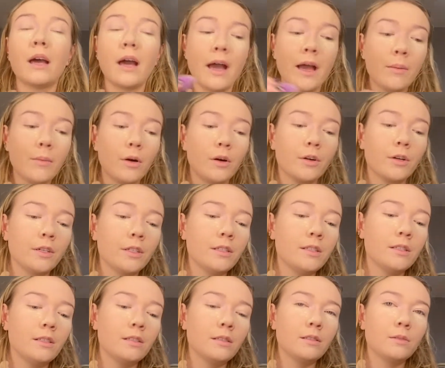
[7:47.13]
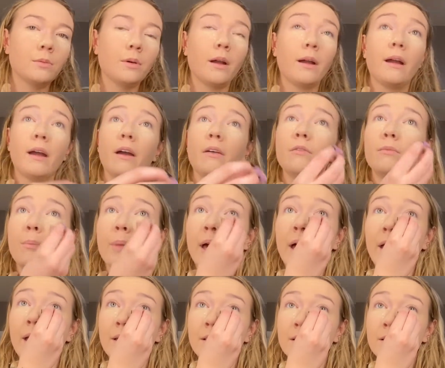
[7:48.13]
eyeball creases where I have
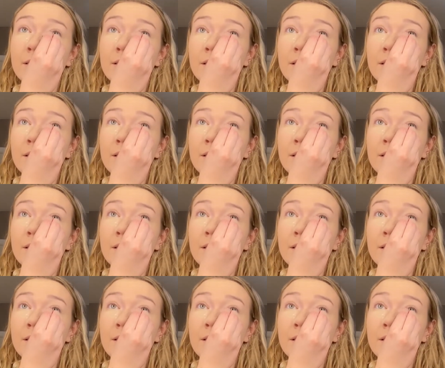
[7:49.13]
bags.